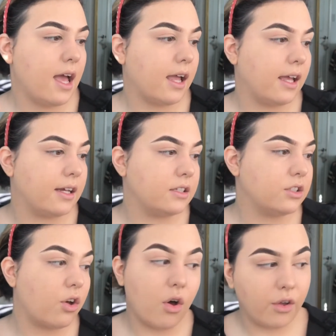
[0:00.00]

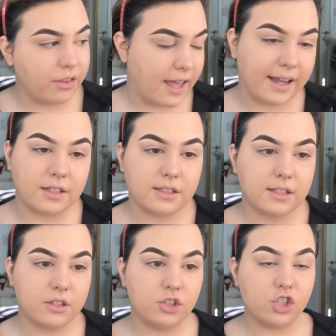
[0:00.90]
and all that
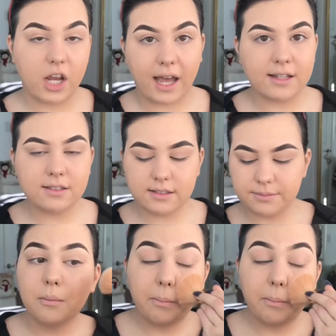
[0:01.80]
jazz.